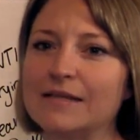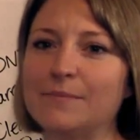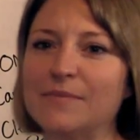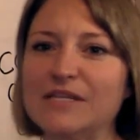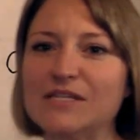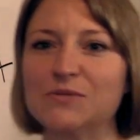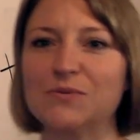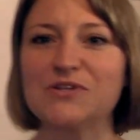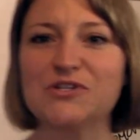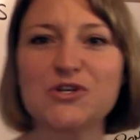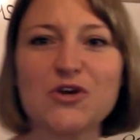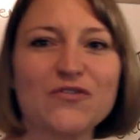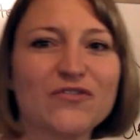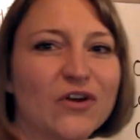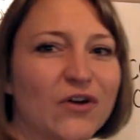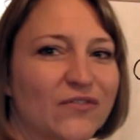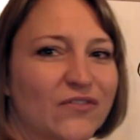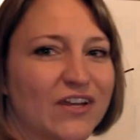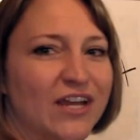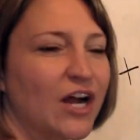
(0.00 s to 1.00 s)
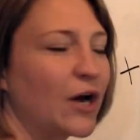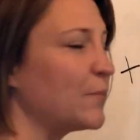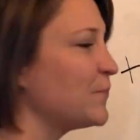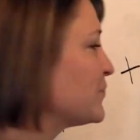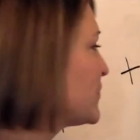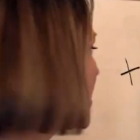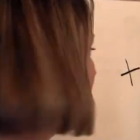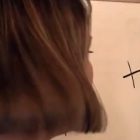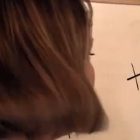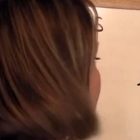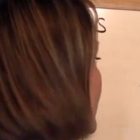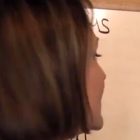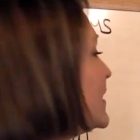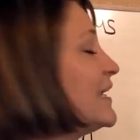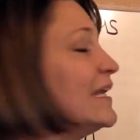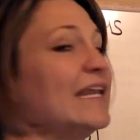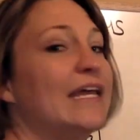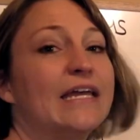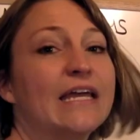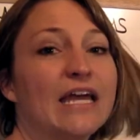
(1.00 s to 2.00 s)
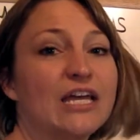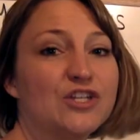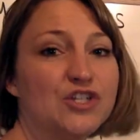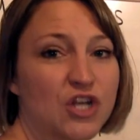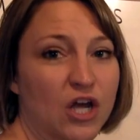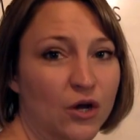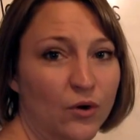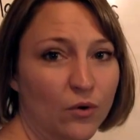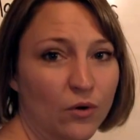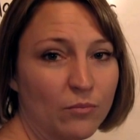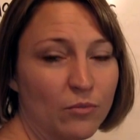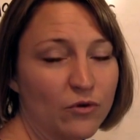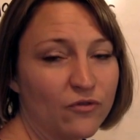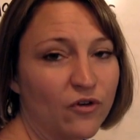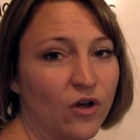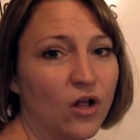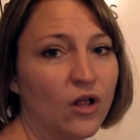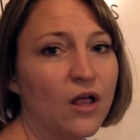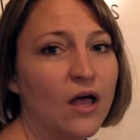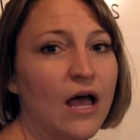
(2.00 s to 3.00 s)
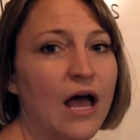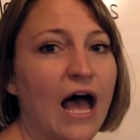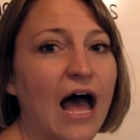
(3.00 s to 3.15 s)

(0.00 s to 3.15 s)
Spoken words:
Let me switch over here. Cleaning and junk removal.